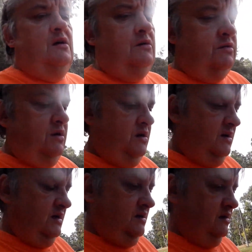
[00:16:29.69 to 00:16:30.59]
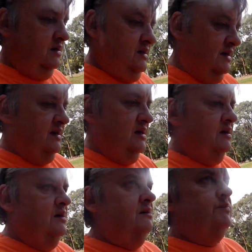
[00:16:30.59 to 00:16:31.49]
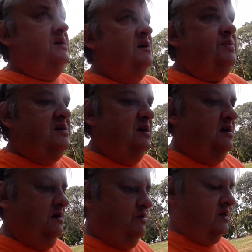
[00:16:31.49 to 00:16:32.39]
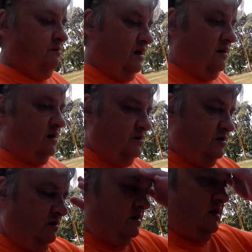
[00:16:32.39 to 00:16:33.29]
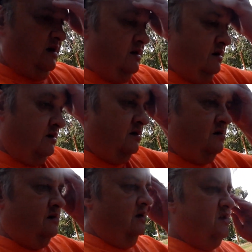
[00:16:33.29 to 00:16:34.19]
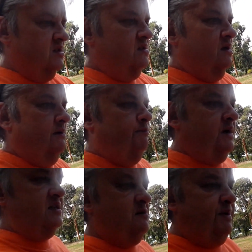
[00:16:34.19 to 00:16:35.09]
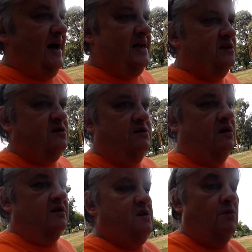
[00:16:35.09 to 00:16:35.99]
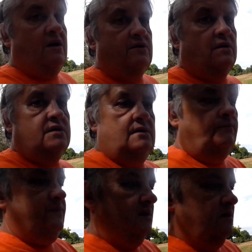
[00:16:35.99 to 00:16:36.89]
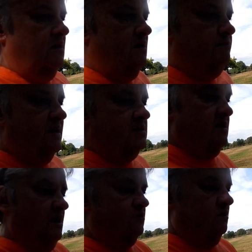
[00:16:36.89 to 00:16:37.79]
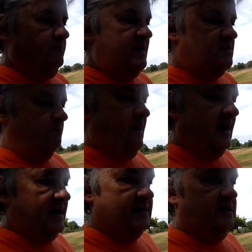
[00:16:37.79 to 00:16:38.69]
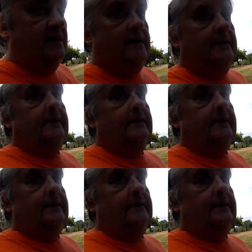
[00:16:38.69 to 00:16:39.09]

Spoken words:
So, busy. What's tomorrow? Tuesday. Pizza party tonight, tomorrow night. Pizza, going to a pizza party.